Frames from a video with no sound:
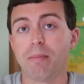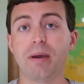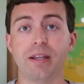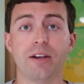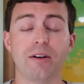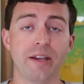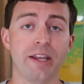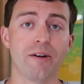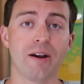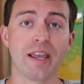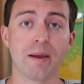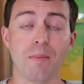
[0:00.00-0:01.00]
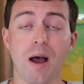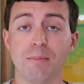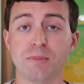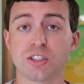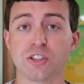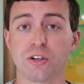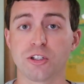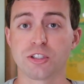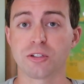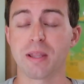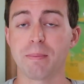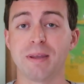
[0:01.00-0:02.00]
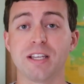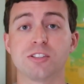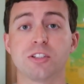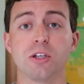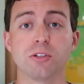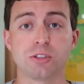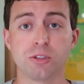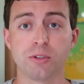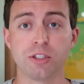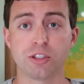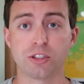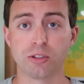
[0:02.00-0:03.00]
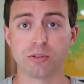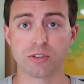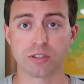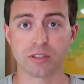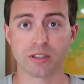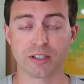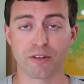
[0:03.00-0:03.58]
But here I am. I'm just an archer that pays to go to these shoots,